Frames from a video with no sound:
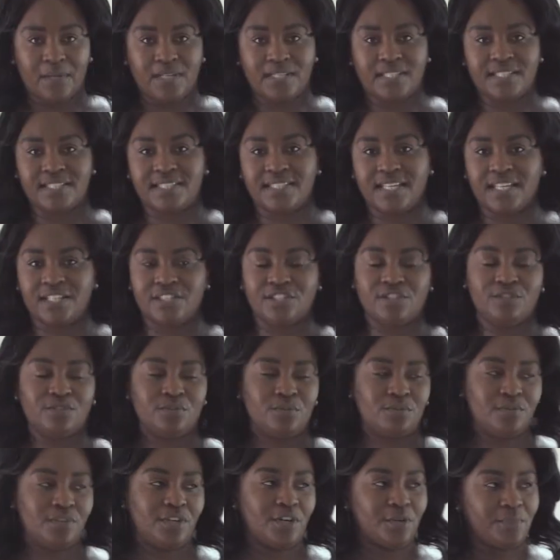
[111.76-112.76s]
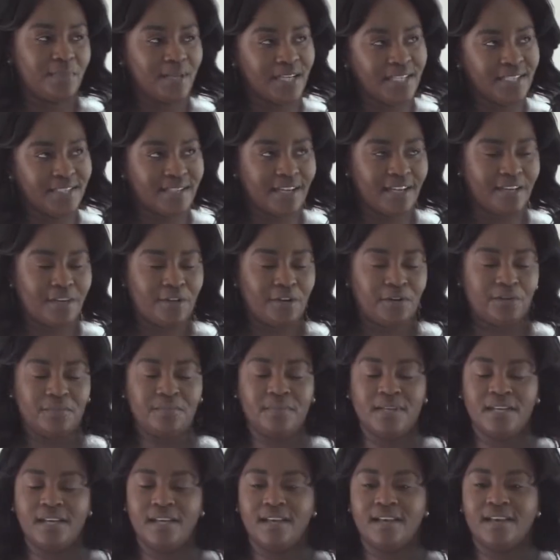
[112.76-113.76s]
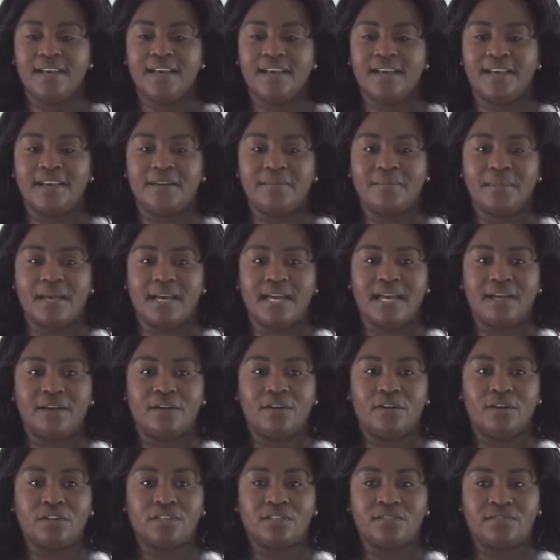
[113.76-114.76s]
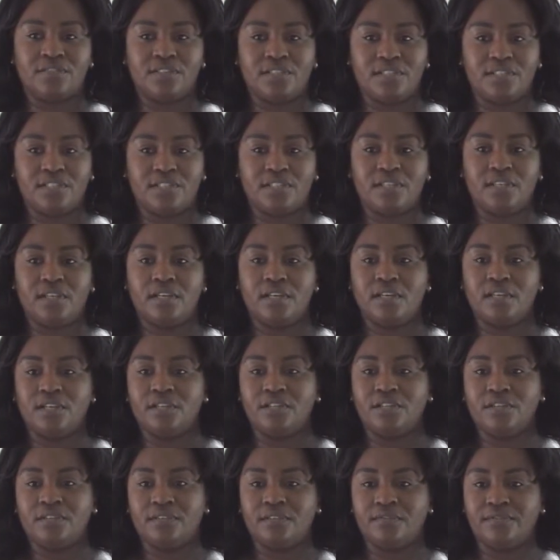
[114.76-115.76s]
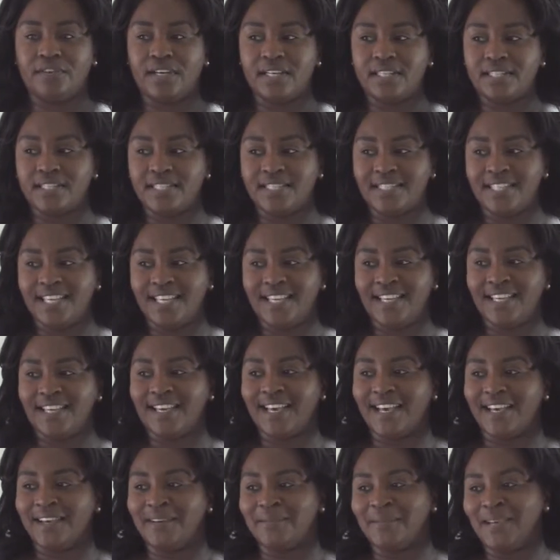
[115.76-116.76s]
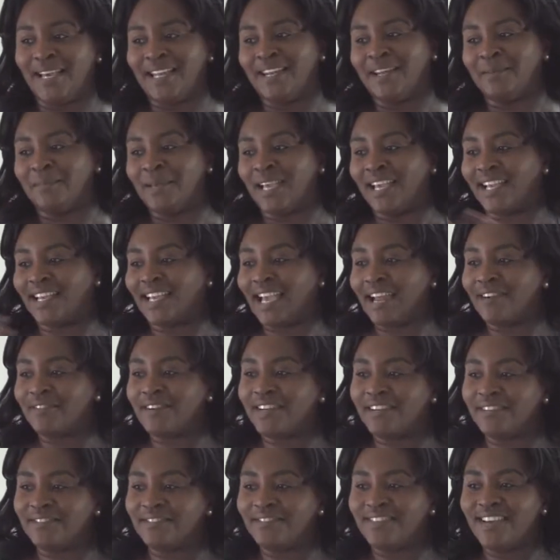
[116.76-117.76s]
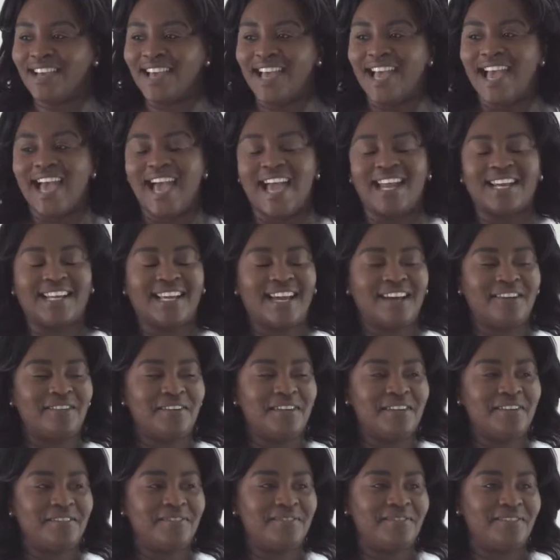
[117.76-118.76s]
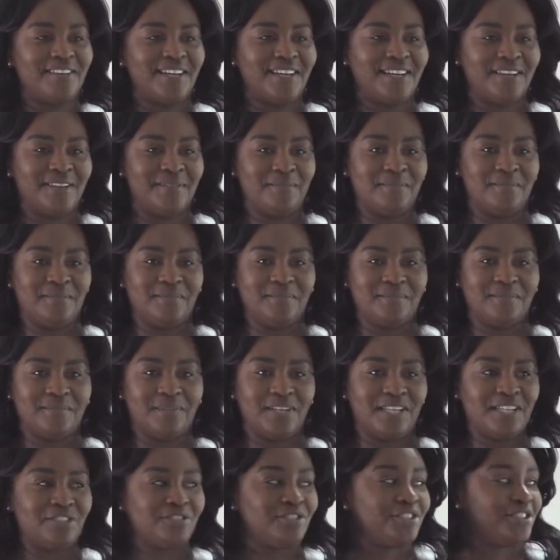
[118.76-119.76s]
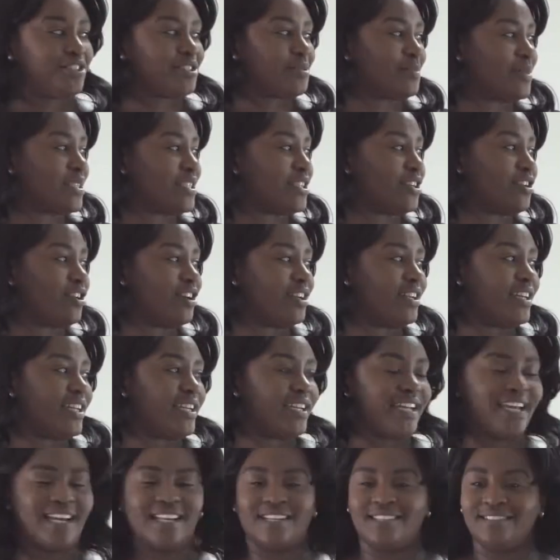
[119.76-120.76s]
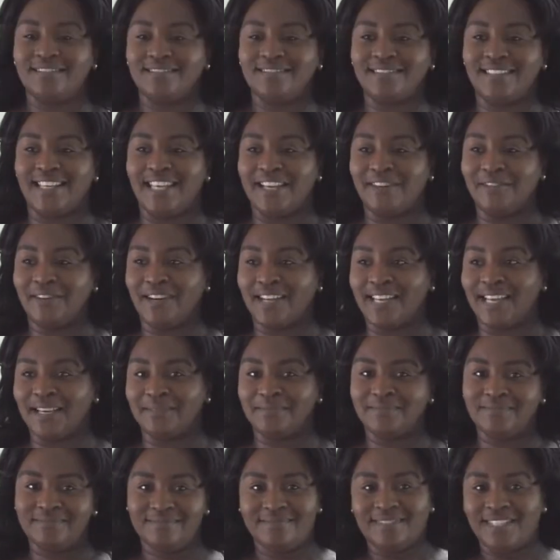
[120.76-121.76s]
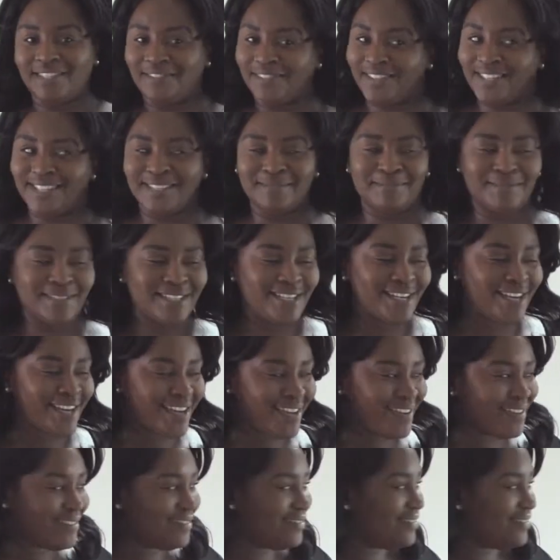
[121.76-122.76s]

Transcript: my dissertation called No Place Like Home at Oxford University, and I met Gareth, and Gareth introduced me to Colin, and here I am today.